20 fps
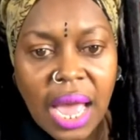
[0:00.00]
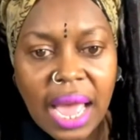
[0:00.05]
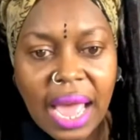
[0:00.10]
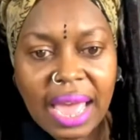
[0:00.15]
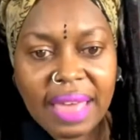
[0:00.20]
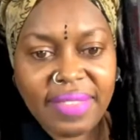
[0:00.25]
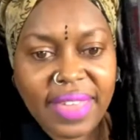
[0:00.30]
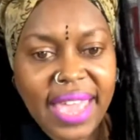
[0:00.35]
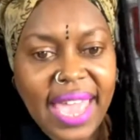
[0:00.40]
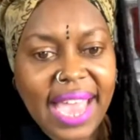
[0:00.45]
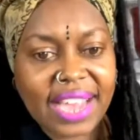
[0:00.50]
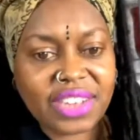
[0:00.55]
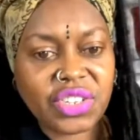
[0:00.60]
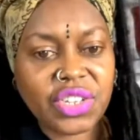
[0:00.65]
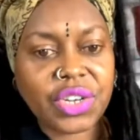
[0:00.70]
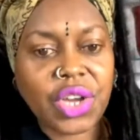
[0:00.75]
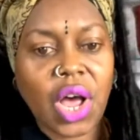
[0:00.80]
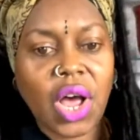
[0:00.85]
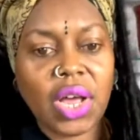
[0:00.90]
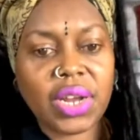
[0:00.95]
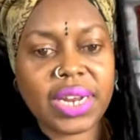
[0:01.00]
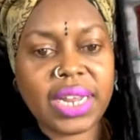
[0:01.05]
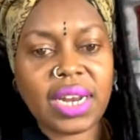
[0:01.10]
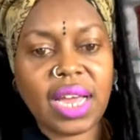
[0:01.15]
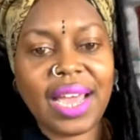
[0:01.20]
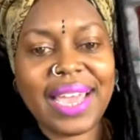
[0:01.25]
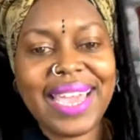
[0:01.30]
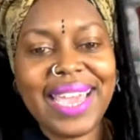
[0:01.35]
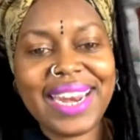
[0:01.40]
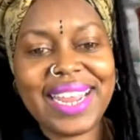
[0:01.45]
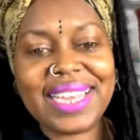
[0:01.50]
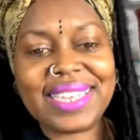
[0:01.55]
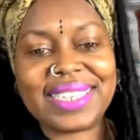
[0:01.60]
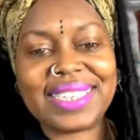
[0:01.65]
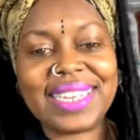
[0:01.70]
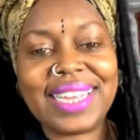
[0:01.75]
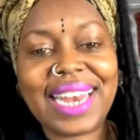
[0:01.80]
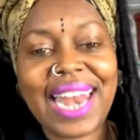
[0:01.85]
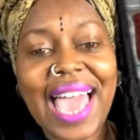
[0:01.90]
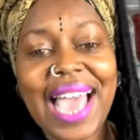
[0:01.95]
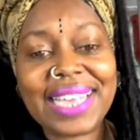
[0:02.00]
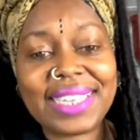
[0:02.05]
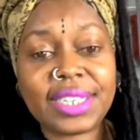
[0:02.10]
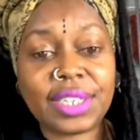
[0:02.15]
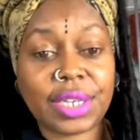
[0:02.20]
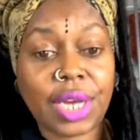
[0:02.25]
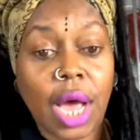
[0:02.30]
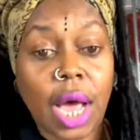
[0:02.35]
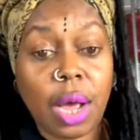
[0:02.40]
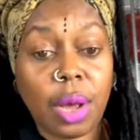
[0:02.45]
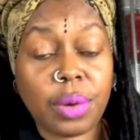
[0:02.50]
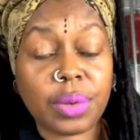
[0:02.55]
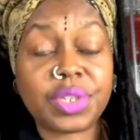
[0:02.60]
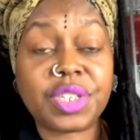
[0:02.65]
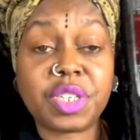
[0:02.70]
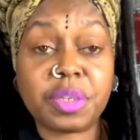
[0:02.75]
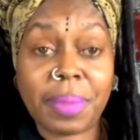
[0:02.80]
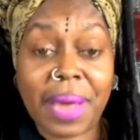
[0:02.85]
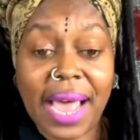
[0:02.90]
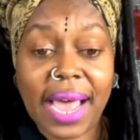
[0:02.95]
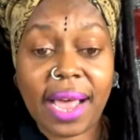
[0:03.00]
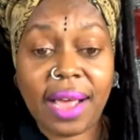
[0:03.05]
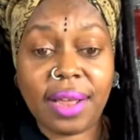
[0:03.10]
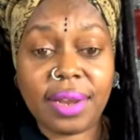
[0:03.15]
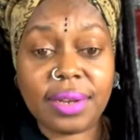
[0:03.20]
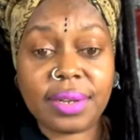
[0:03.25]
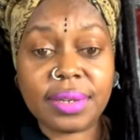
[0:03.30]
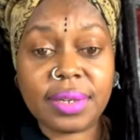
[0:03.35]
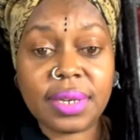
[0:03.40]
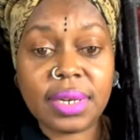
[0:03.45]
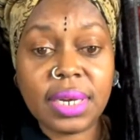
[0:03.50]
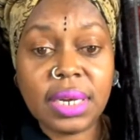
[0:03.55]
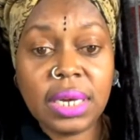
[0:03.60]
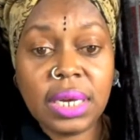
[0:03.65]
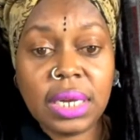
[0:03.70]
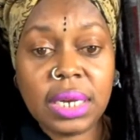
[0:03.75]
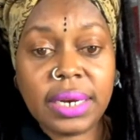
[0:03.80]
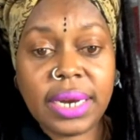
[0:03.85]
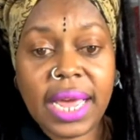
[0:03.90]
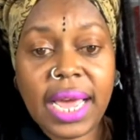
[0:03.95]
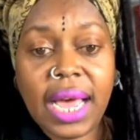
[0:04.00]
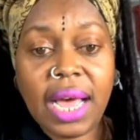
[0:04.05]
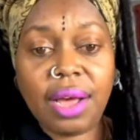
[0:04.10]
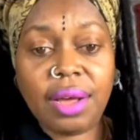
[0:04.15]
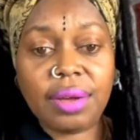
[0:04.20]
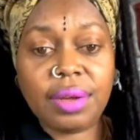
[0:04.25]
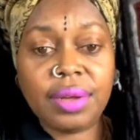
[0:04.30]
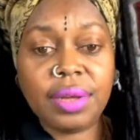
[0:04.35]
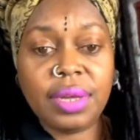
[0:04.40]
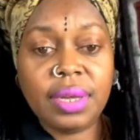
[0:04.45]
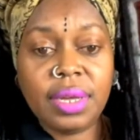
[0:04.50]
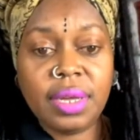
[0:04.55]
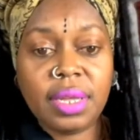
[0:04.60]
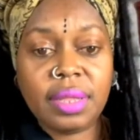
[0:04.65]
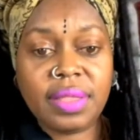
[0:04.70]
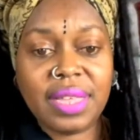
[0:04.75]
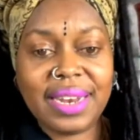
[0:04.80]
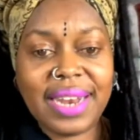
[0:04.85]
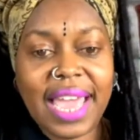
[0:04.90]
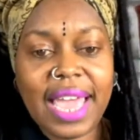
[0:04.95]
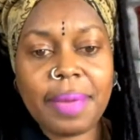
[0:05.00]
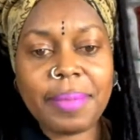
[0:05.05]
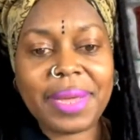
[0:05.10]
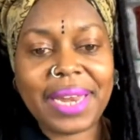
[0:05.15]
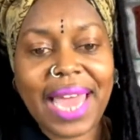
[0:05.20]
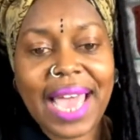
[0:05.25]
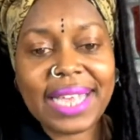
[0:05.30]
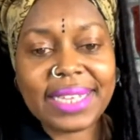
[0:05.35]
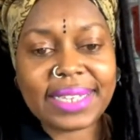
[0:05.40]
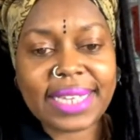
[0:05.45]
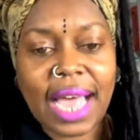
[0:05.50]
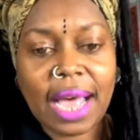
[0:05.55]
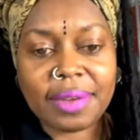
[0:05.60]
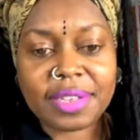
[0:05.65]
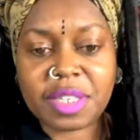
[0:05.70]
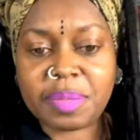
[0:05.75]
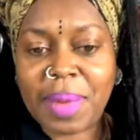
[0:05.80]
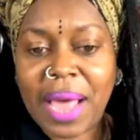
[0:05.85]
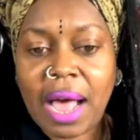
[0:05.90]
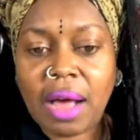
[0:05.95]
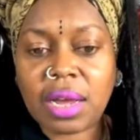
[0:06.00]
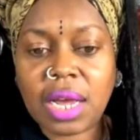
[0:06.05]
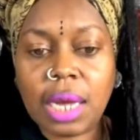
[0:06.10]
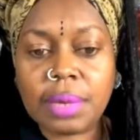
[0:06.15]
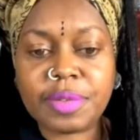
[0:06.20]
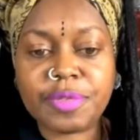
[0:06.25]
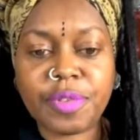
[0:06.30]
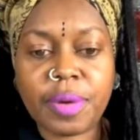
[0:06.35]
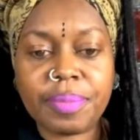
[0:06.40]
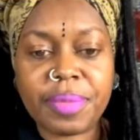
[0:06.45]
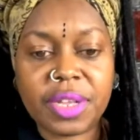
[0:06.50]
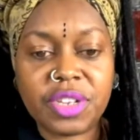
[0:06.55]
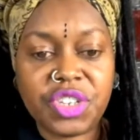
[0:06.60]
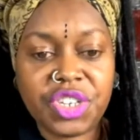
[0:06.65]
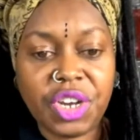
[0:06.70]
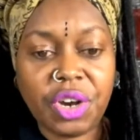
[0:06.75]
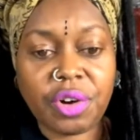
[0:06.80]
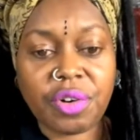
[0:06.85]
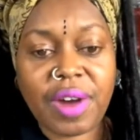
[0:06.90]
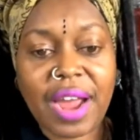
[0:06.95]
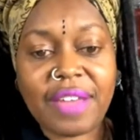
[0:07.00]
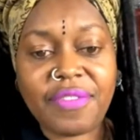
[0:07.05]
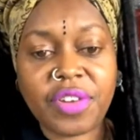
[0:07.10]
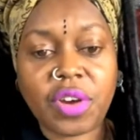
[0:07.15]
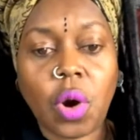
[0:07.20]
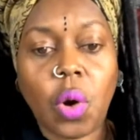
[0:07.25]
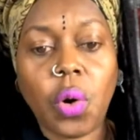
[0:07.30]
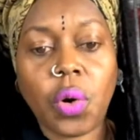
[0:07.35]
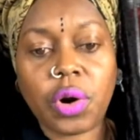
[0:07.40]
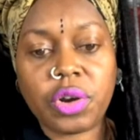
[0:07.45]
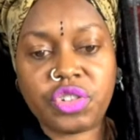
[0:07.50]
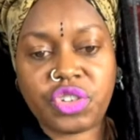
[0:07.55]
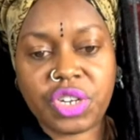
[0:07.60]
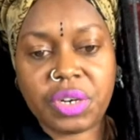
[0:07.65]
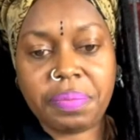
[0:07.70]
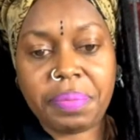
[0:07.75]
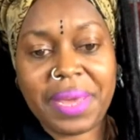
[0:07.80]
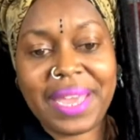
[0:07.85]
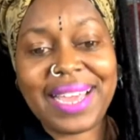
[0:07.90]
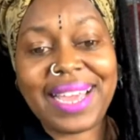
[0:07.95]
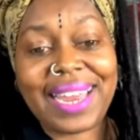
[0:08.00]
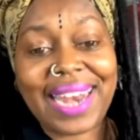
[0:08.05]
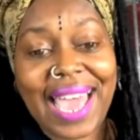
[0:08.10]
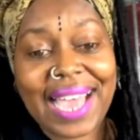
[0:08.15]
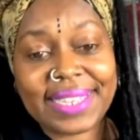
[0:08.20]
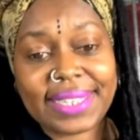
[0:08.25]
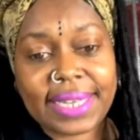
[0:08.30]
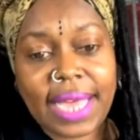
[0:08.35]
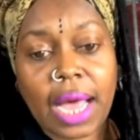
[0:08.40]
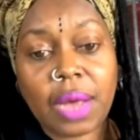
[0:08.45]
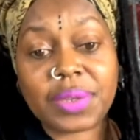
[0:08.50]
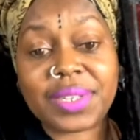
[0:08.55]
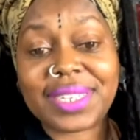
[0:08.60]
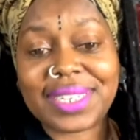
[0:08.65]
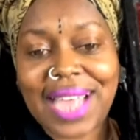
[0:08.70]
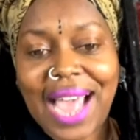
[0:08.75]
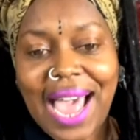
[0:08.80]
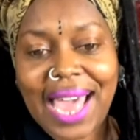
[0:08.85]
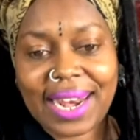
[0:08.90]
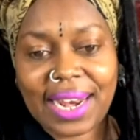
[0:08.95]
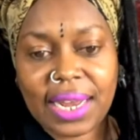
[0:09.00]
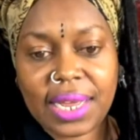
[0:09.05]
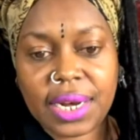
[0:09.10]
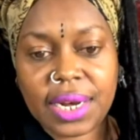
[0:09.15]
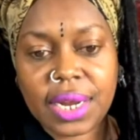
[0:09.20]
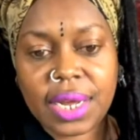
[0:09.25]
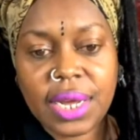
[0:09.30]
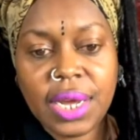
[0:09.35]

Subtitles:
And they actually called it a hideous Glasgow smile. Now, the name Glasgow smile comes from the geographic origin being Glasgow, Scotland.